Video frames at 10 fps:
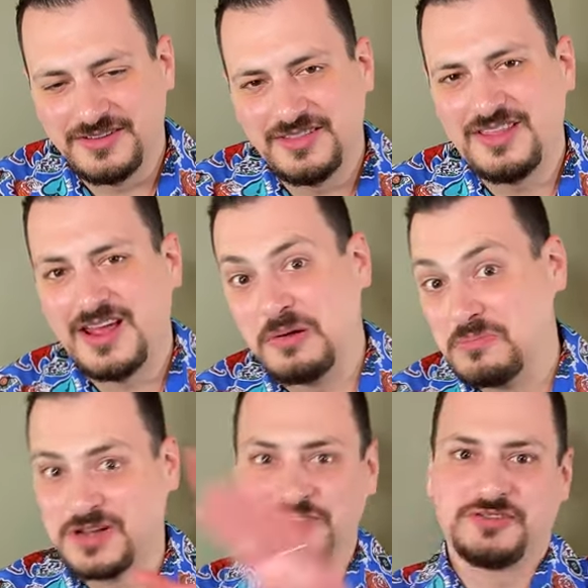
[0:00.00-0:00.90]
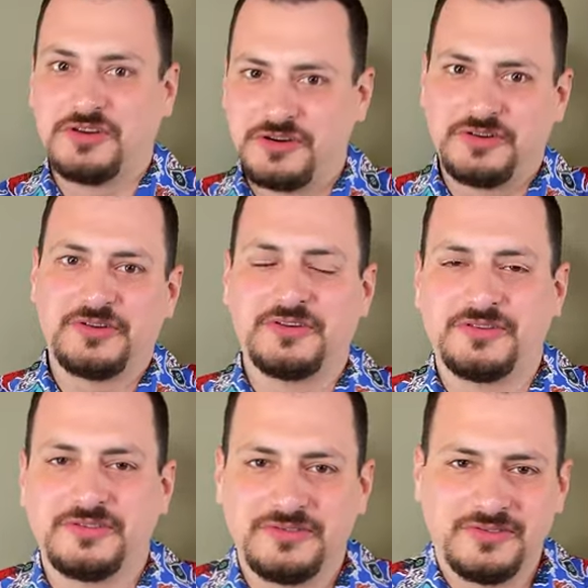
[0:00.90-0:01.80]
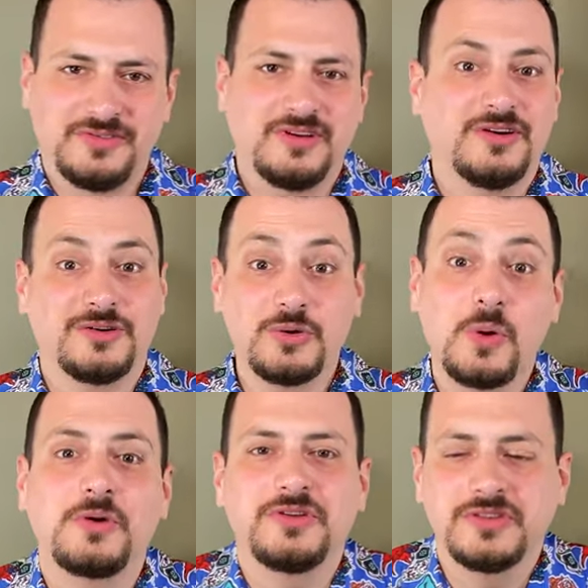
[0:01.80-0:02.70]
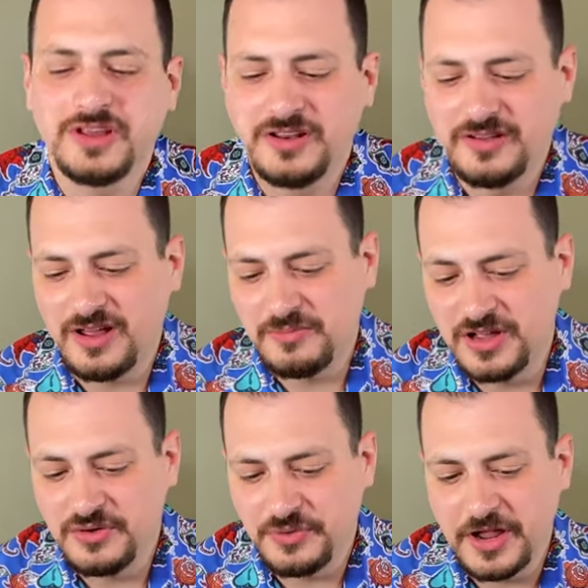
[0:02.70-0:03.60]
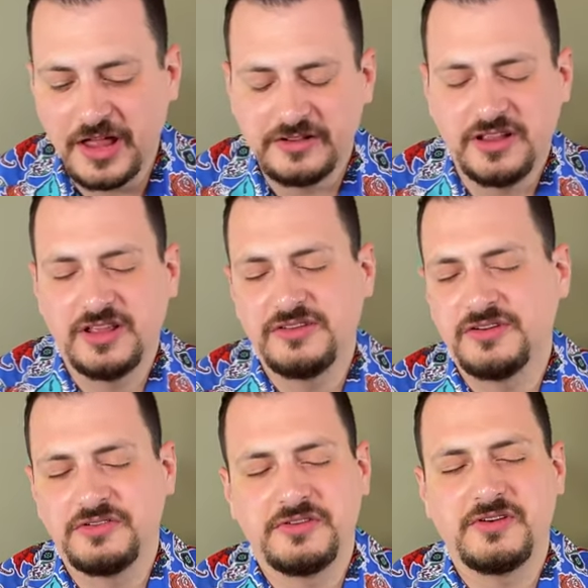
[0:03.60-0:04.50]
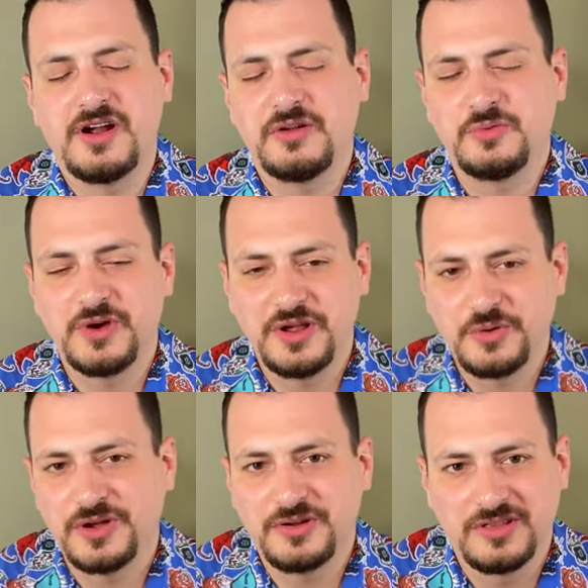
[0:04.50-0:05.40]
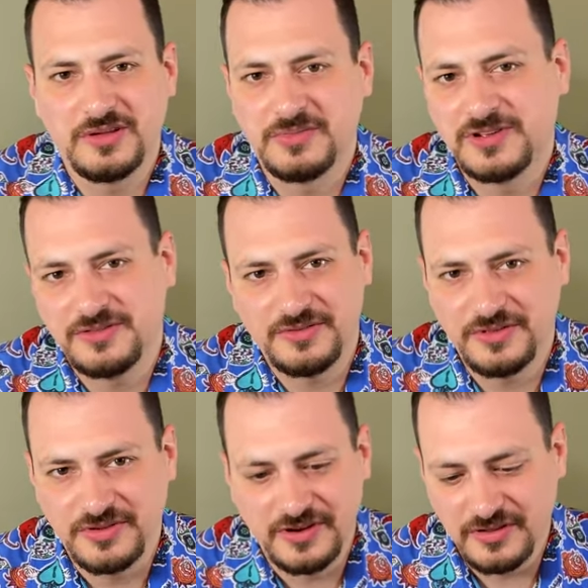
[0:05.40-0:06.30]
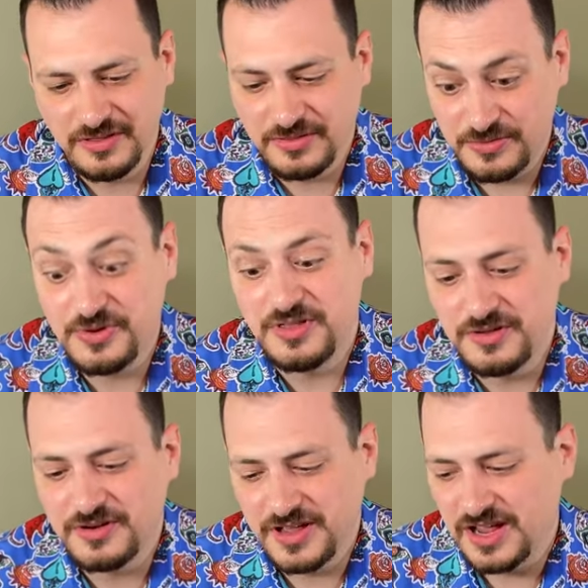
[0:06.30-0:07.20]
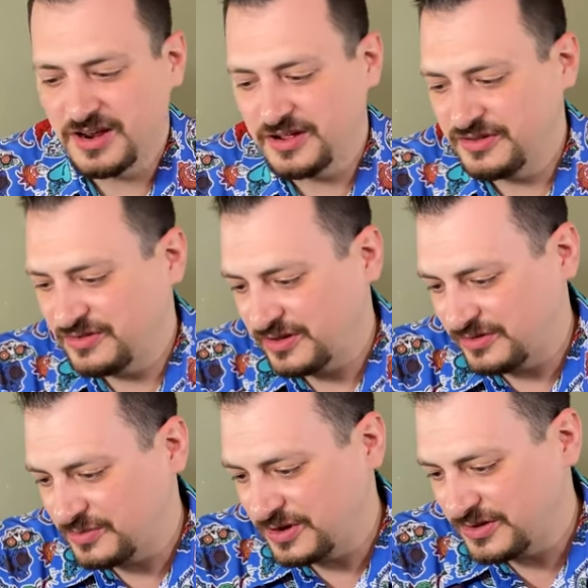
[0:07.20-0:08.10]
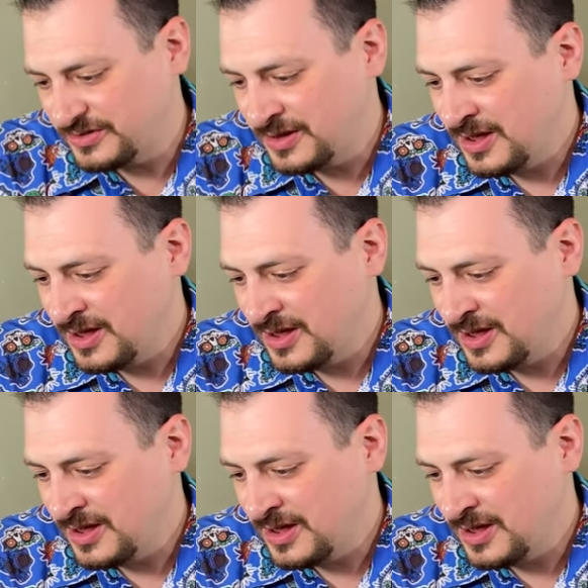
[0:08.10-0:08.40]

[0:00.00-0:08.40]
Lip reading: They had a much longer quoted lead time, but in reality, they turned it around way quicker than my 338-06 was.